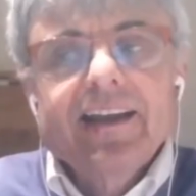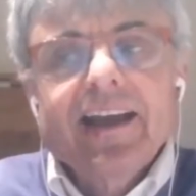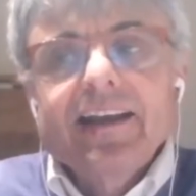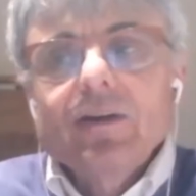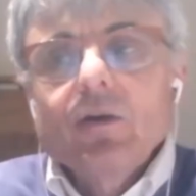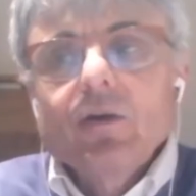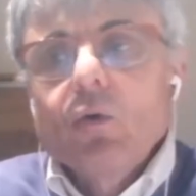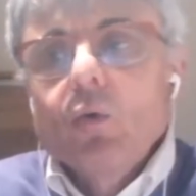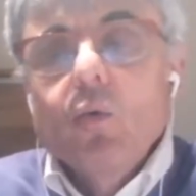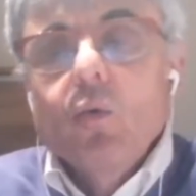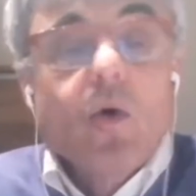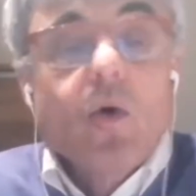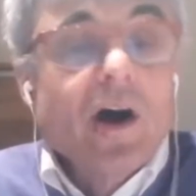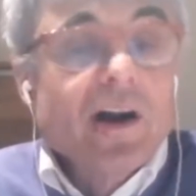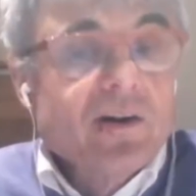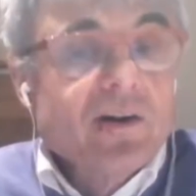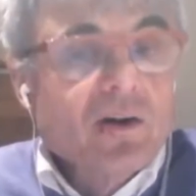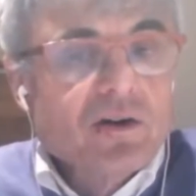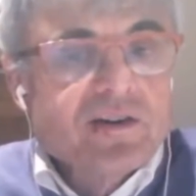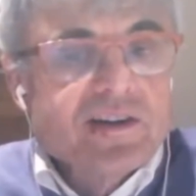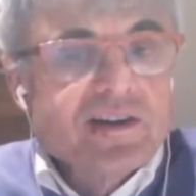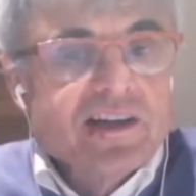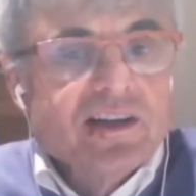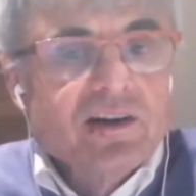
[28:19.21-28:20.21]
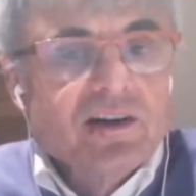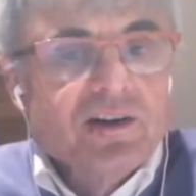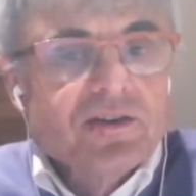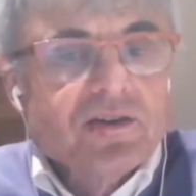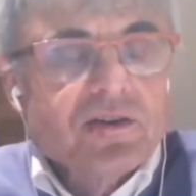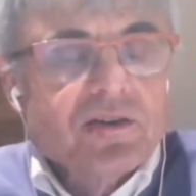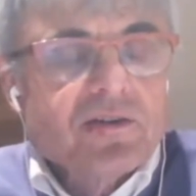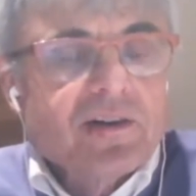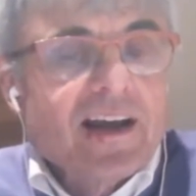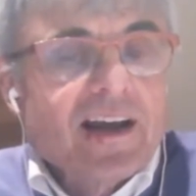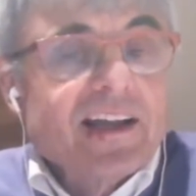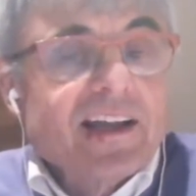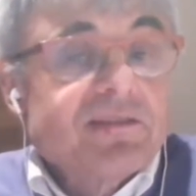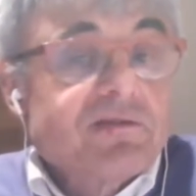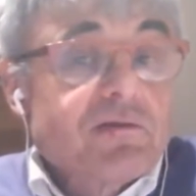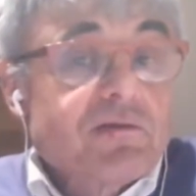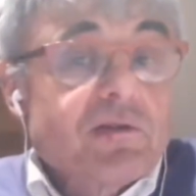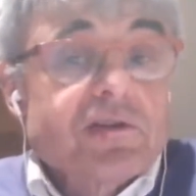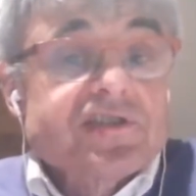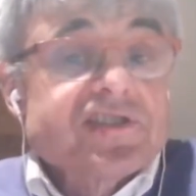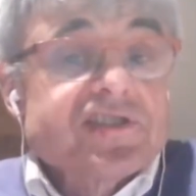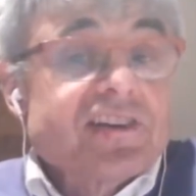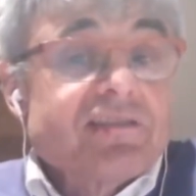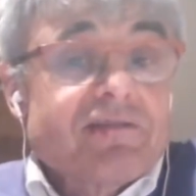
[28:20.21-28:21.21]
than one or the other
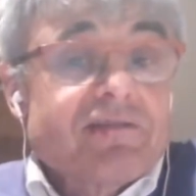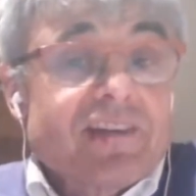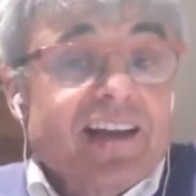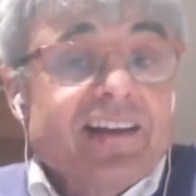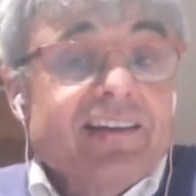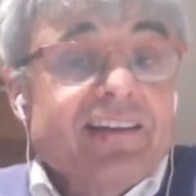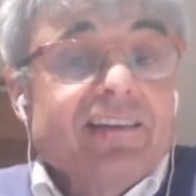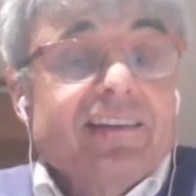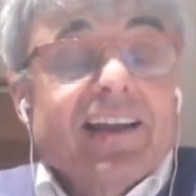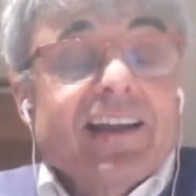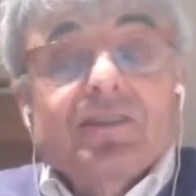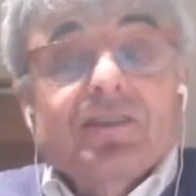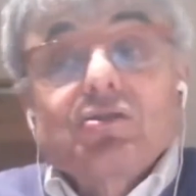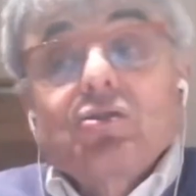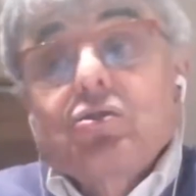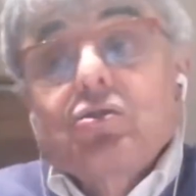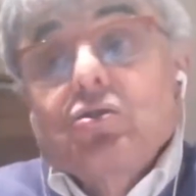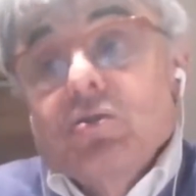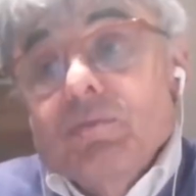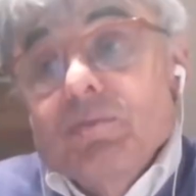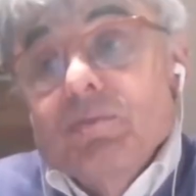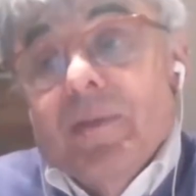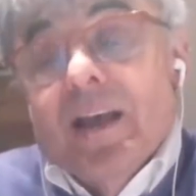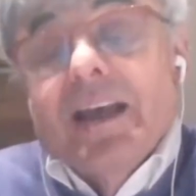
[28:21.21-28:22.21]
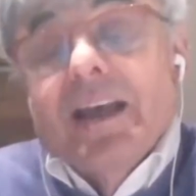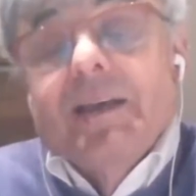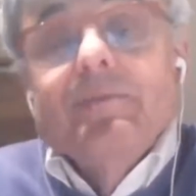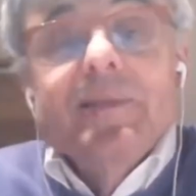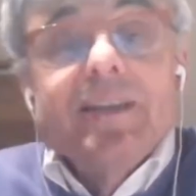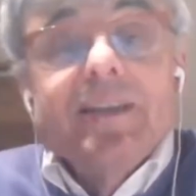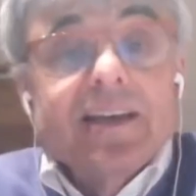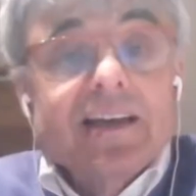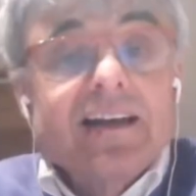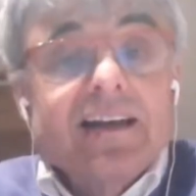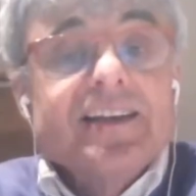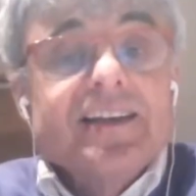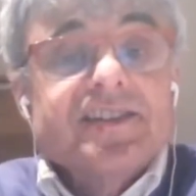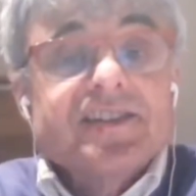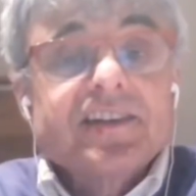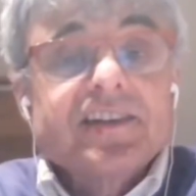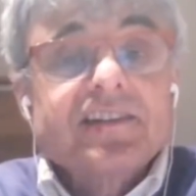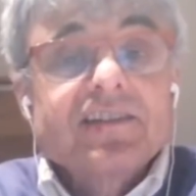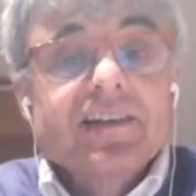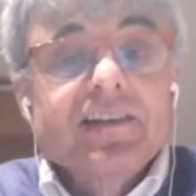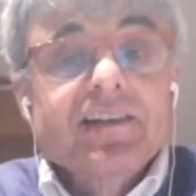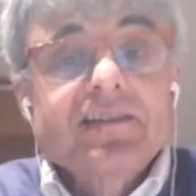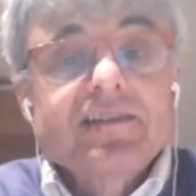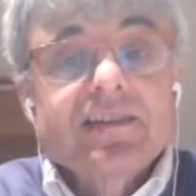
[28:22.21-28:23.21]
adverse event that could maybe
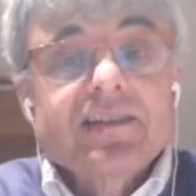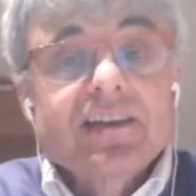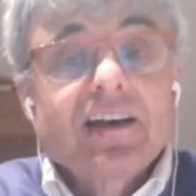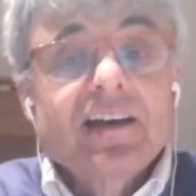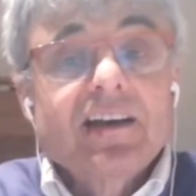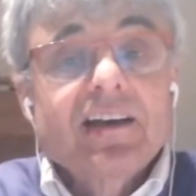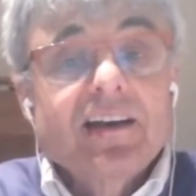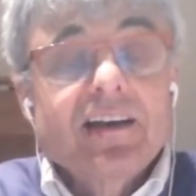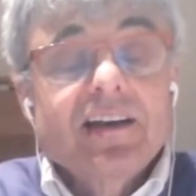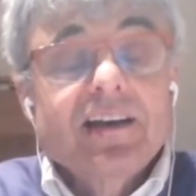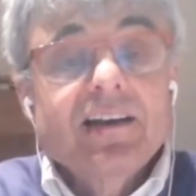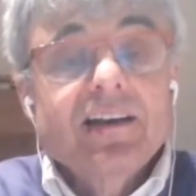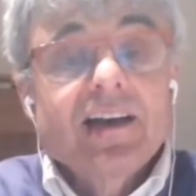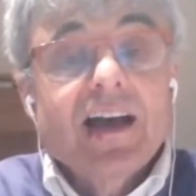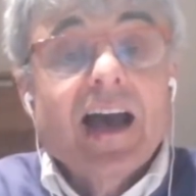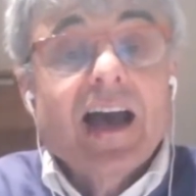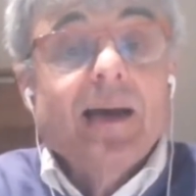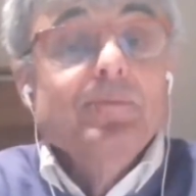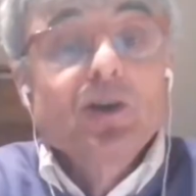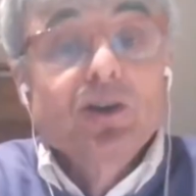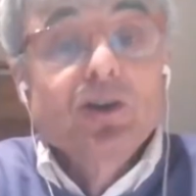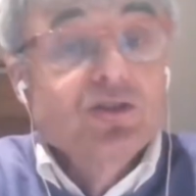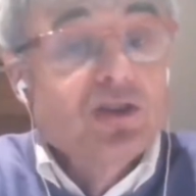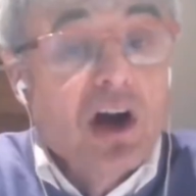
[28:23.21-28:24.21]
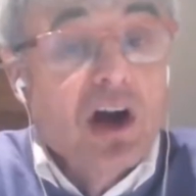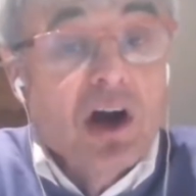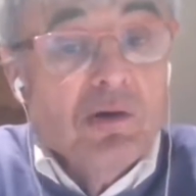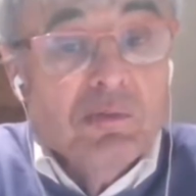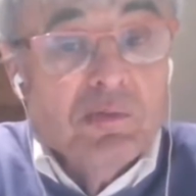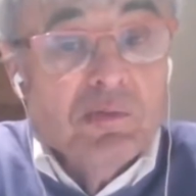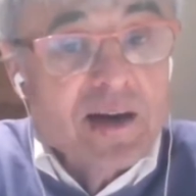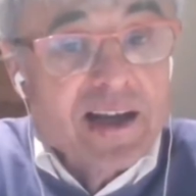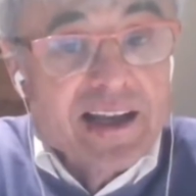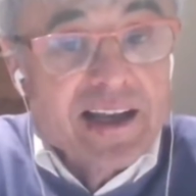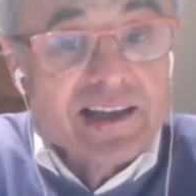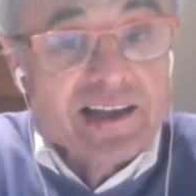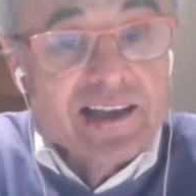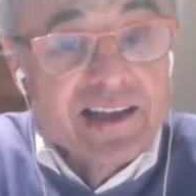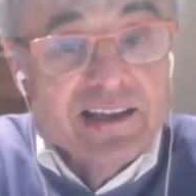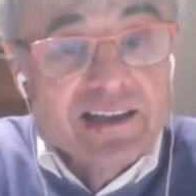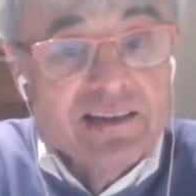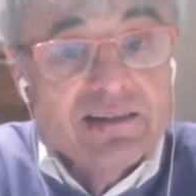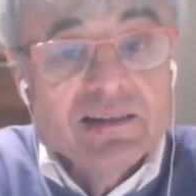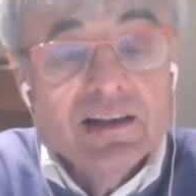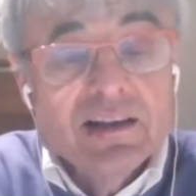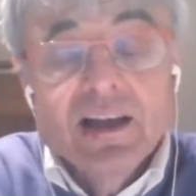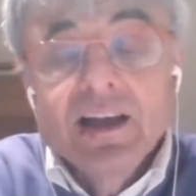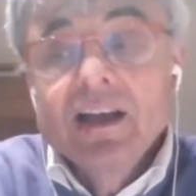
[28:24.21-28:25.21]
elicited. I'm not downplaying
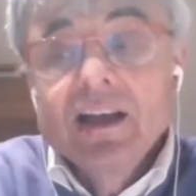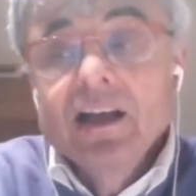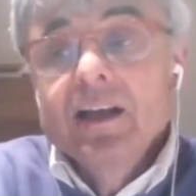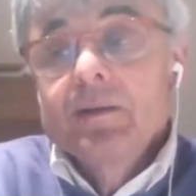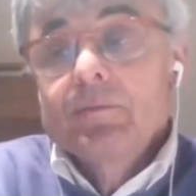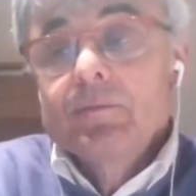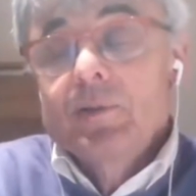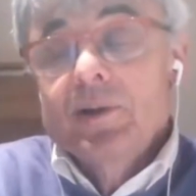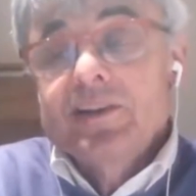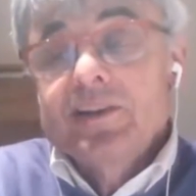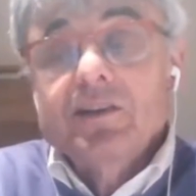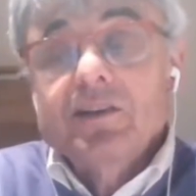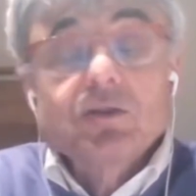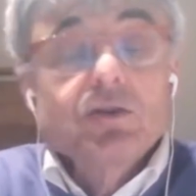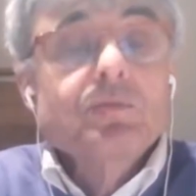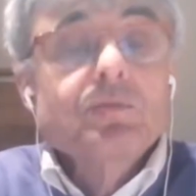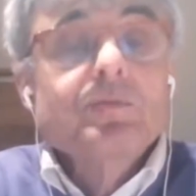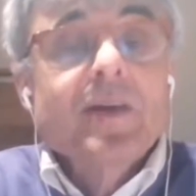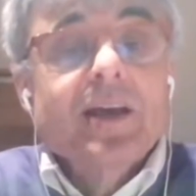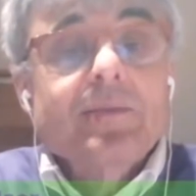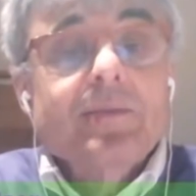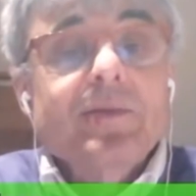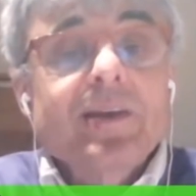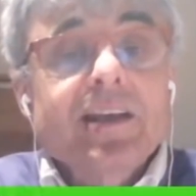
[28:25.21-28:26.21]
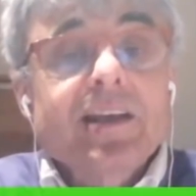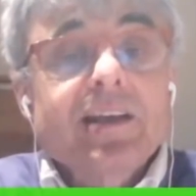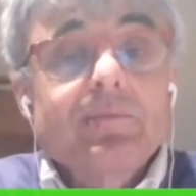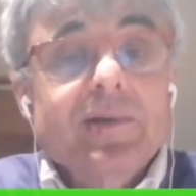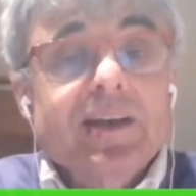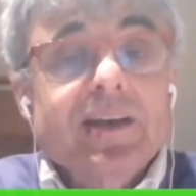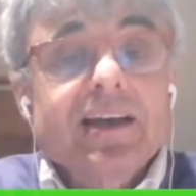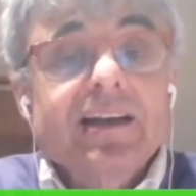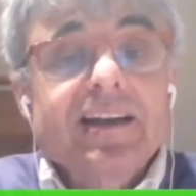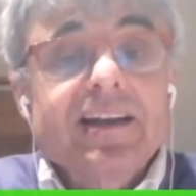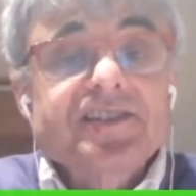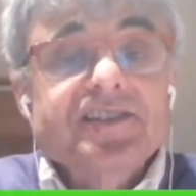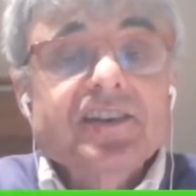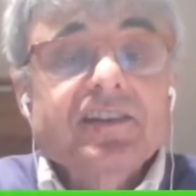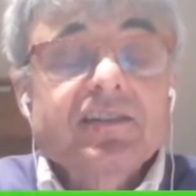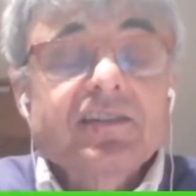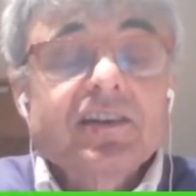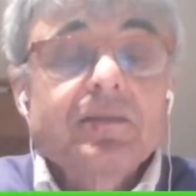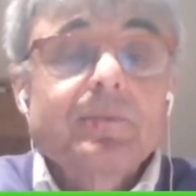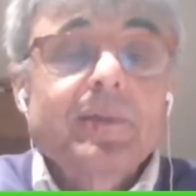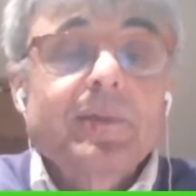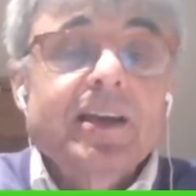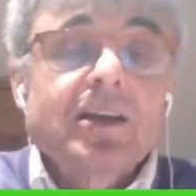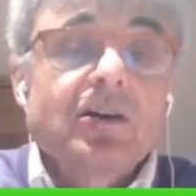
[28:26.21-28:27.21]
it, but that could maybe be
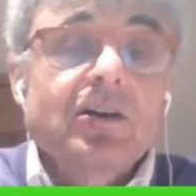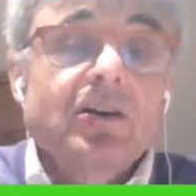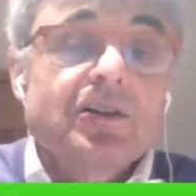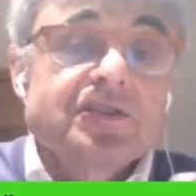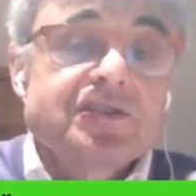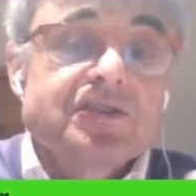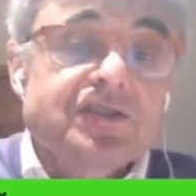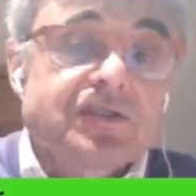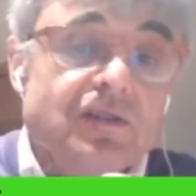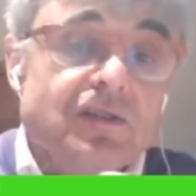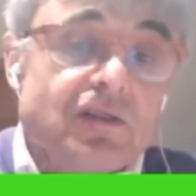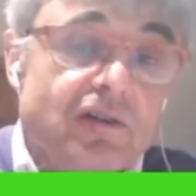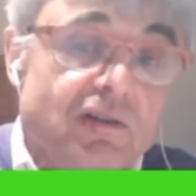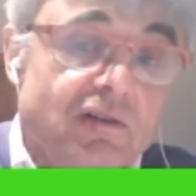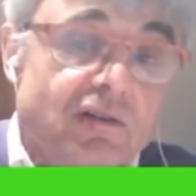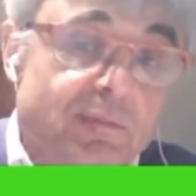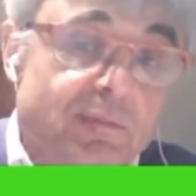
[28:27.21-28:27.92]
elicited because